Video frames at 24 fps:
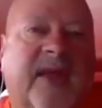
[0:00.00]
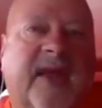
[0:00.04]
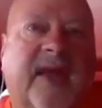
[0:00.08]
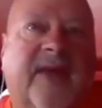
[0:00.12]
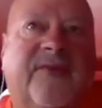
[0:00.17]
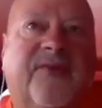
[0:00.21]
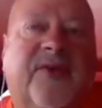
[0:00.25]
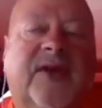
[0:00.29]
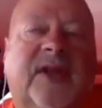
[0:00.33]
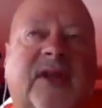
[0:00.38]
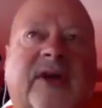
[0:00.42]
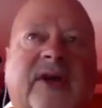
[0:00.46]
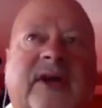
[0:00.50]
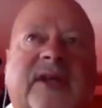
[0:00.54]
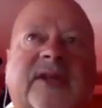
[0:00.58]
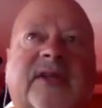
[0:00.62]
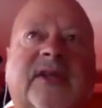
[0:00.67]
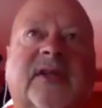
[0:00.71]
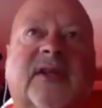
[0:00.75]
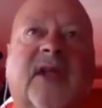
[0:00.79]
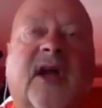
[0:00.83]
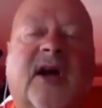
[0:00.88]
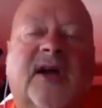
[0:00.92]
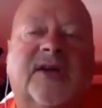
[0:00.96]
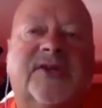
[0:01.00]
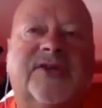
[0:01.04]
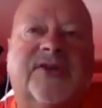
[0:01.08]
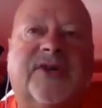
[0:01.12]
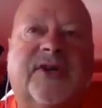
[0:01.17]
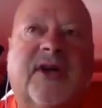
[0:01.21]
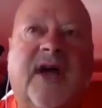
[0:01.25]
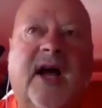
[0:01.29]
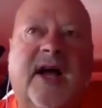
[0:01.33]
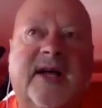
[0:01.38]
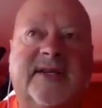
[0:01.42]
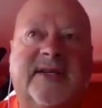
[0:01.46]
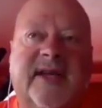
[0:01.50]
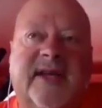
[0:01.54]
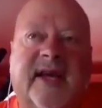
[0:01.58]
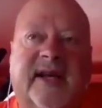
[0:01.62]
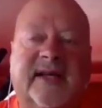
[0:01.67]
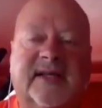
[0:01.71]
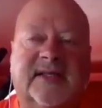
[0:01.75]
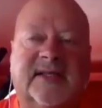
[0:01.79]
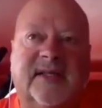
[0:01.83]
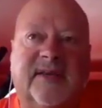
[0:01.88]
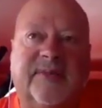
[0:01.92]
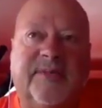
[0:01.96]
if we look at the larger
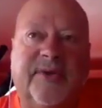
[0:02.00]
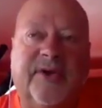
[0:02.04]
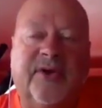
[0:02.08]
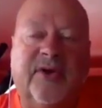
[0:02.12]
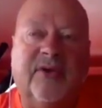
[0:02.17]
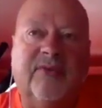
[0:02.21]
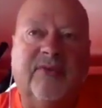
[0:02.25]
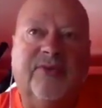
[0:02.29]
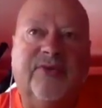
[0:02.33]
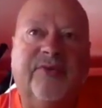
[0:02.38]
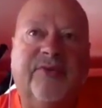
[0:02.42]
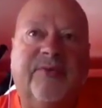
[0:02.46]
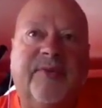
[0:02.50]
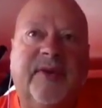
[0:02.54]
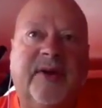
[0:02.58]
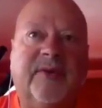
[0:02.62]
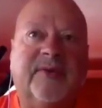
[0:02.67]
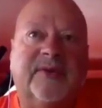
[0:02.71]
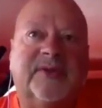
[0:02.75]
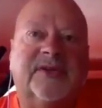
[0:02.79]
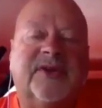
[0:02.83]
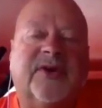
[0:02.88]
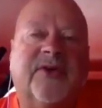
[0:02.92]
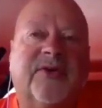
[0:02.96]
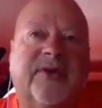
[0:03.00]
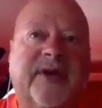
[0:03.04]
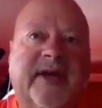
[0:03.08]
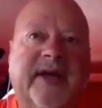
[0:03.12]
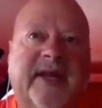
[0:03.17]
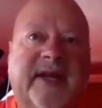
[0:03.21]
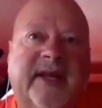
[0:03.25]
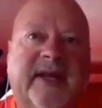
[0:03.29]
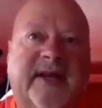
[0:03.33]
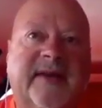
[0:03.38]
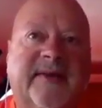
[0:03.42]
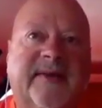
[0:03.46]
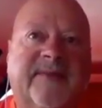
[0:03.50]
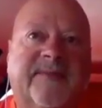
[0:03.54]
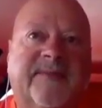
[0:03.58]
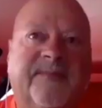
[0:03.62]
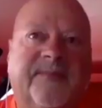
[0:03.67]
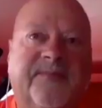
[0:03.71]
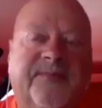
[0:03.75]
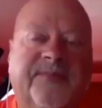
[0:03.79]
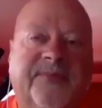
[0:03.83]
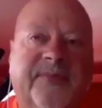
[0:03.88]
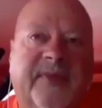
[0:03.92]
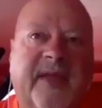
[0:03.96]
context, the mural movement was created
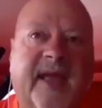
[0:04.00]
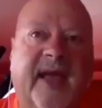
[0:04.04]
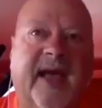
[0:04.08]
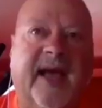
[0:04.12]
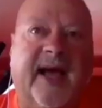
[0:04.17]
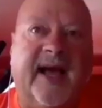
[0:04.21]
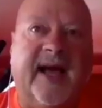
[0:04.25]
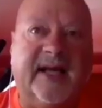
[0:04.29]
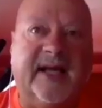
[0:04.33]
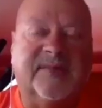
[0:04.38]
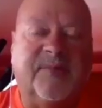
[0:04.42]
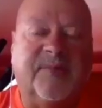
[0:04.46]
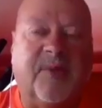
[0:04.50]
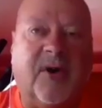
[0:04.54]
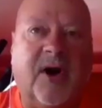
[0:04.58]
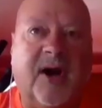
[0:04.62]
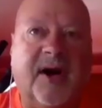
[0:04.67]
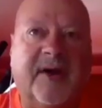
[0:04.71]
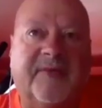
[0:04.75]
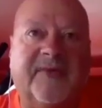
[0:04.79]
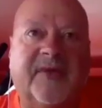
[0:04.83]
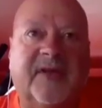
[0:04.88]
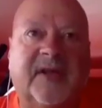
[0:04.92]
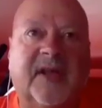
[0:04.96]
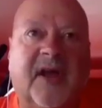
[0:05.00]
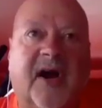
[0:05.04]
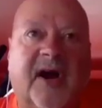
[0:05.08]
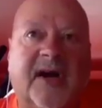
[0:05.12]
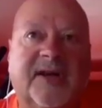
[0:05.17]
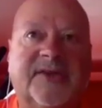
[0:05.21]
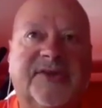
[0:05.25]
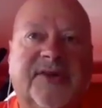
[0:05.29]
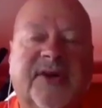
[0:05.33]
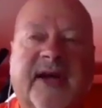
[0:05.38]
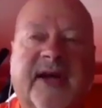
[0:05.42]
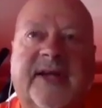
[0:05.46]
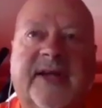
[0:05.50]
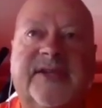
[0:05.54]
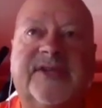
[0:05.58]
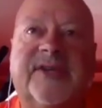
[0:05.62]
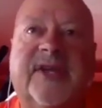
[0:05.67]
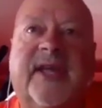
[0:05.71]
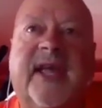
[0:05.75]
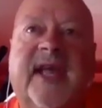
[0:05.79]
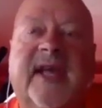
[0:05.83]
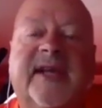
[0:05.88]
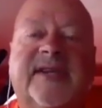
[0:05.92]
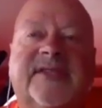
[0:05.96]
as part of a larger
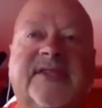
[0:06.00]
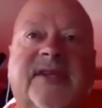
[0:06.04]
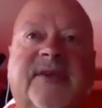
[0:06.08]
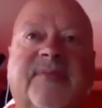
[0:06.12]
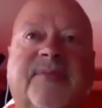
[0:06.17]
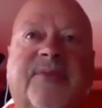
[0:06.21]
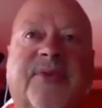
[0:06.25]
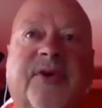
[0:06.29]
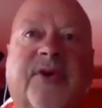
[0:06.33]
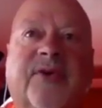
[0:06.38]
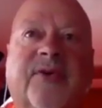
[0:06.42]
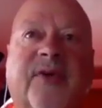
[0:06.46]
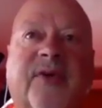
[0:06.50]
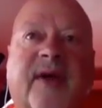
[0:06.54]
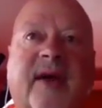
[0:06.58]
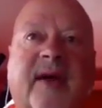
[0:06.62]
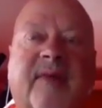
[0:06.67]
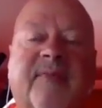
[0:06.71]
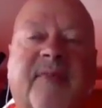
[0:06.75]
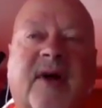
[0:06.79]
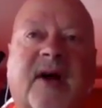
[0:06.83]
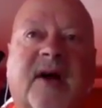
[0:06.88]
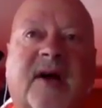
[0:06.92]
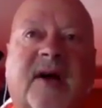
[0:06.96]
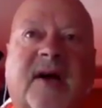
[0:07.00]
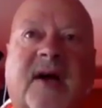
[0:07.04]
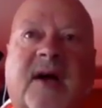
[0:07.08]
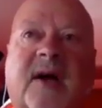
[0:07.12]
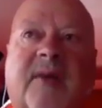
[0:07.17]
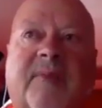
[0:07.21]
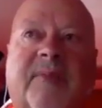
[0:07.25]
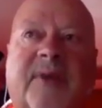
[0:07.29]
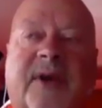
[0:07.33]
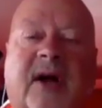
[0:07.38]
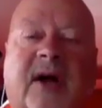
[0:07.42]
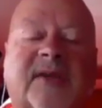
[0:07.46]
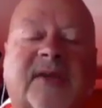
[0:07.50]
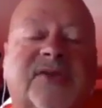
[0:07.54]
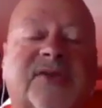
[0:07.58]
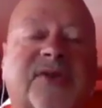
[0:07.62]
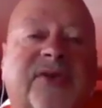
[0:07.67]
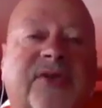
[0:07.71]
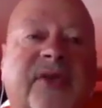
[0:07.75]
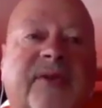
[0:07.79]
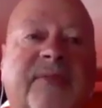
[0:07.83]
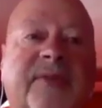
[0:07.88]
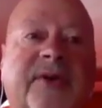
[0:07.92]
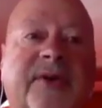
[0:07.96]
education program, but
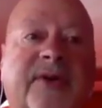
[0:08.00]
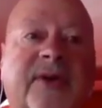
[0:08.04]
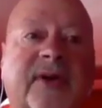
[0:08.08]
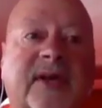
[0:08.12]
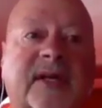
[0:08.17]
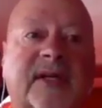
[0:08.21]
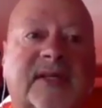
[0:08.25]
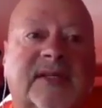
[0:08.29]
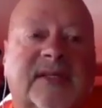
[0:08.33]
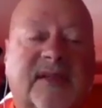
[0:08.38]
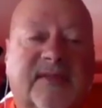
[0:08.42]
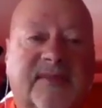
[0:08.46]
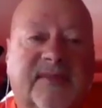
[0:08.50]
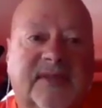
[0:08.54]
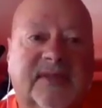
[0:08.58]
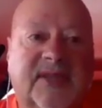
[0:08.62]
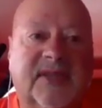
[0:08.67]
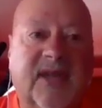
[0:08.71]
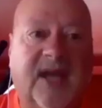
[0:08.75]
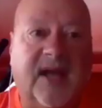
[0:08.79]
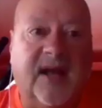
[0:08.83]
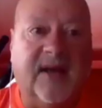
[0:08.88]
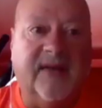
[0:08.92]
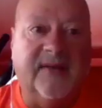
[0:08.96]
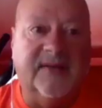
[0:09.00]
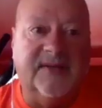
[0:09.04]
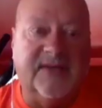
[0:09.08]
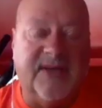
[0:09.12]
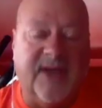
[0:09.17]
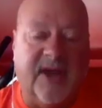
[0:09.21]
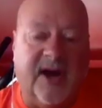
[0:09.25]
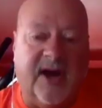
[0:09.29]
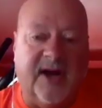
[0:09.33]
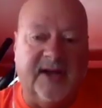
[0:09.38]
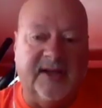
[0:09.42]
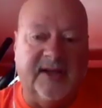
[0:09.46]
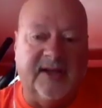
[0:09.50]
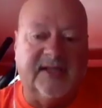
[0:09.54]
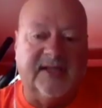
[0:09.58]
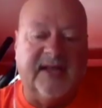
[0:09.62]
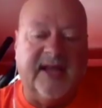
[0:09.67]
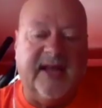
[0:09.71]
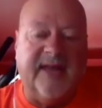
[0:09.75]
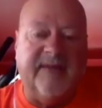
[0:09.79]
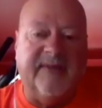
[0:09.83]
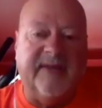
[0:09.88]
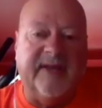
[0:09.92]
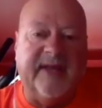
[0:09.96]
also the muralists themselves, the artists,
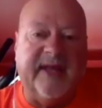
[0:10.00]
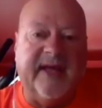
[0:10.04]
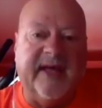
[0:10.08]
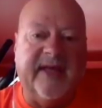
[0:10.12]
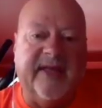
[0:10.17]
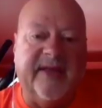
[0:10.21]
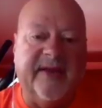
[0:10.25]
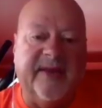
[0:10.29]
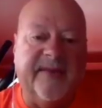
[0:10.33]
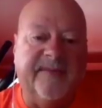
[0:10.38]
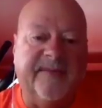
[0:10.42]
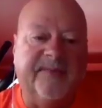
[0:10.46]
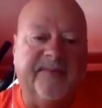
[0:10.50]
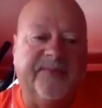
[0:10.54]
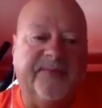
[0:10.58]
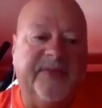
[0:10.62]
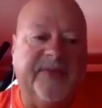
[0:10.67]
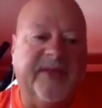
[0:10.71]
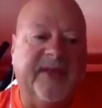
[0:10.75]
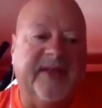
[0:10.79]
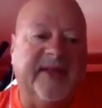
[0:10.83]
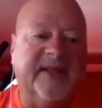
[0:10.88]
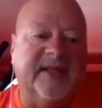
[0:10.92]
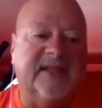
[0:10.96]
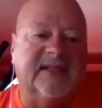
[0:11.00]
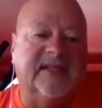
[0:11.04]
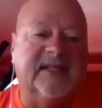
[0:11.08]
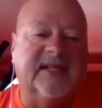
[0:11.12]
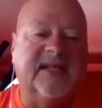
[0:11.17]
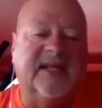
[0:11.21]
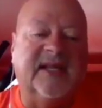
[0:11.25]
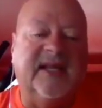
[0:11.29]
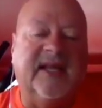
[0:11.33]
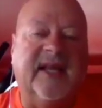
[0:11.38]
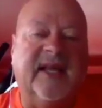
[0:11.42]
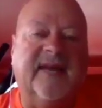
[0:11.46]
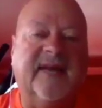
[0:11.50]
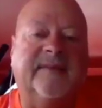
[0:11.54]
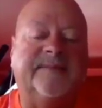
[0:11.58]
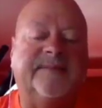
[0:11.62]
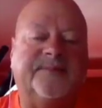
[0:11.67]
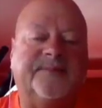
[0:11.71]
came together in the syndicate